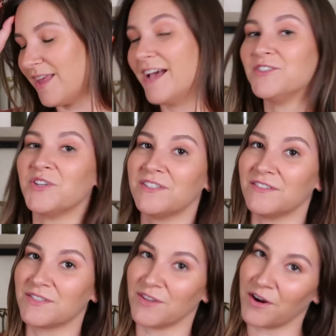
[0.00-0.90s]
As you can see,
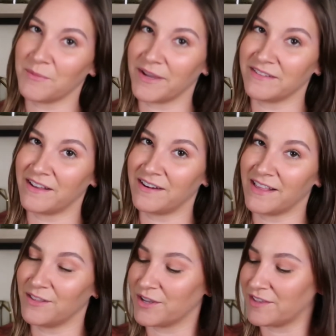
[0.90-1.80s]
this is already my
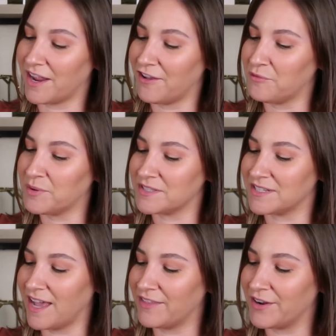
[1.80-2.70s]
day-to-day look that I have put
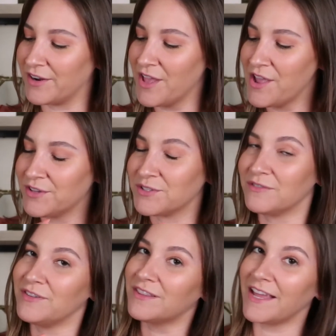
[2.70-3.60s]
together. So
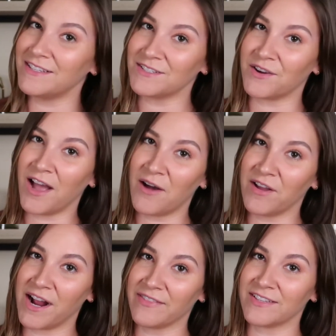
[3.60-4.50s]
if you'd like to know how
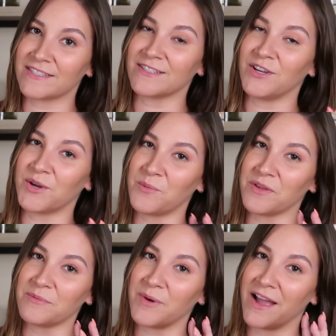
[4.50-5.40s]
I got this look
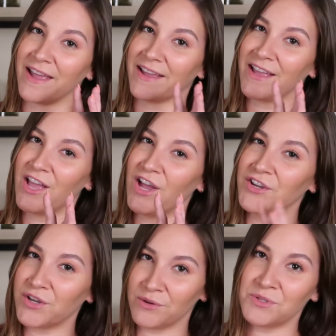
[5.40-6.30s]
with my
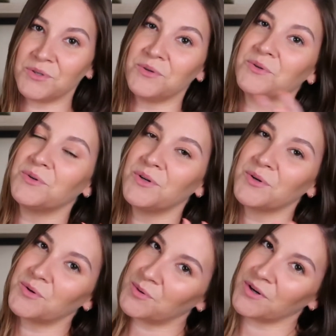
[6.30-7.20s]
go-to
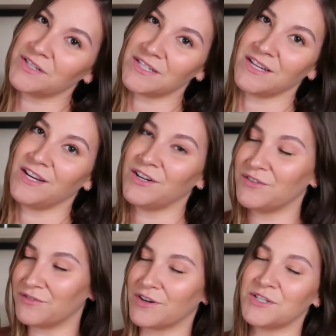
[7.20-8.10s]
quarantine
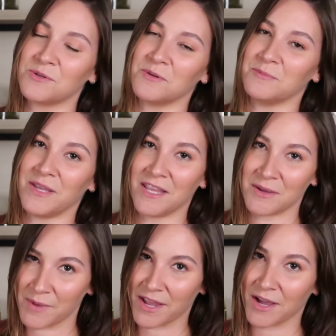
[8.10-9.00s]
virtual
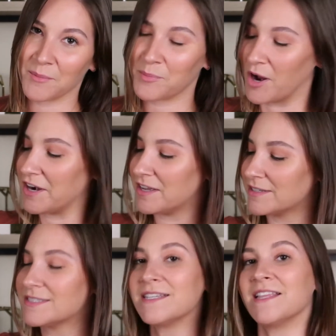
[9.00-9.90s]
meeting makeup
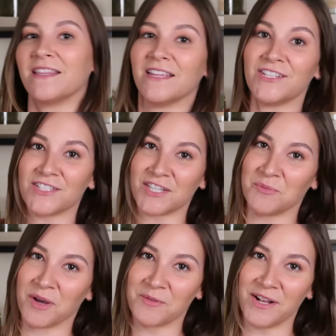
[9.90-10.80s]
products, then just keep on